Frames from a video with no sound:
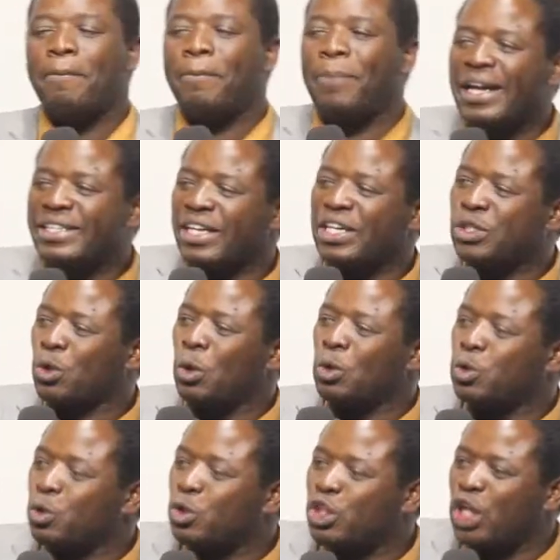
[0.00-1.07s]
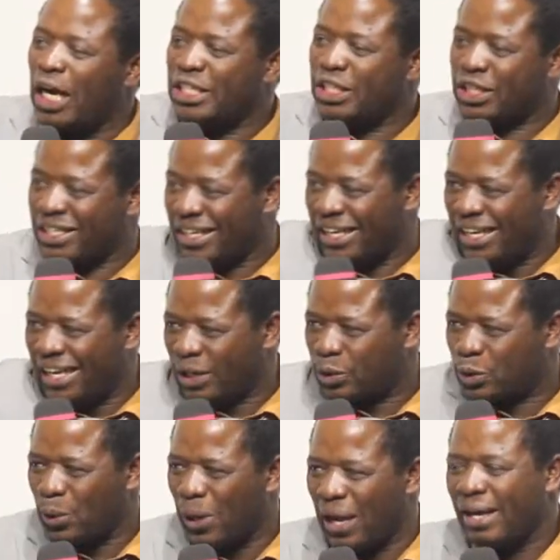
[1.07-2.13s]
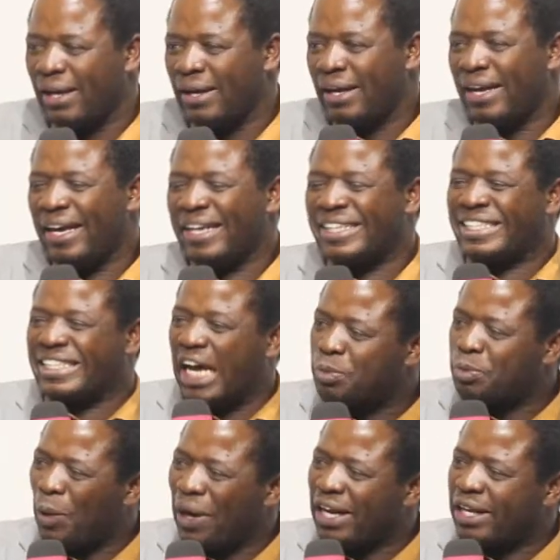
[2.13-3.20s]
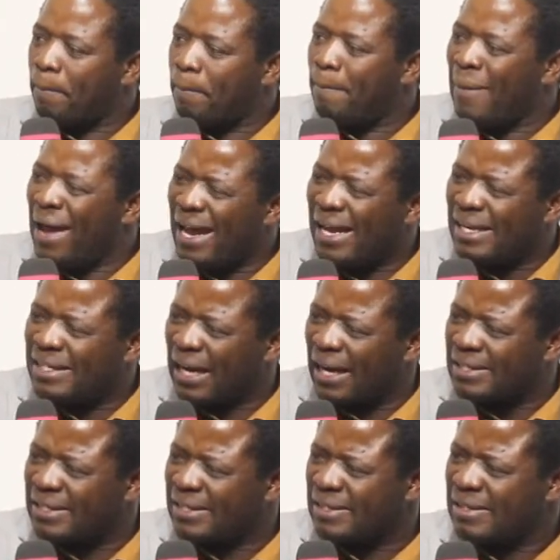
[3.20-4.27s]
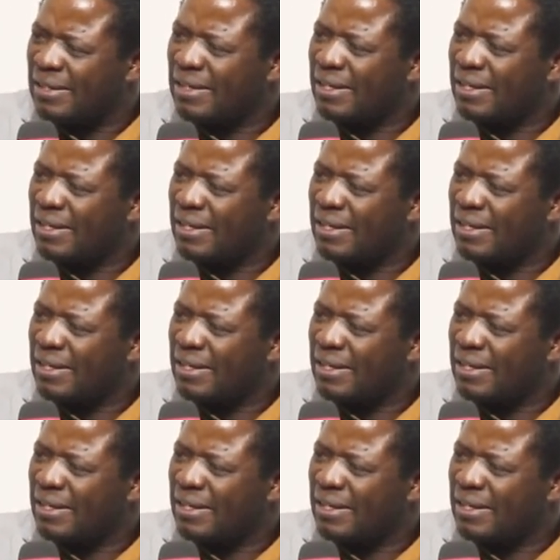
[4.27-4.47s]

But it's good to change gear to a desperate measures,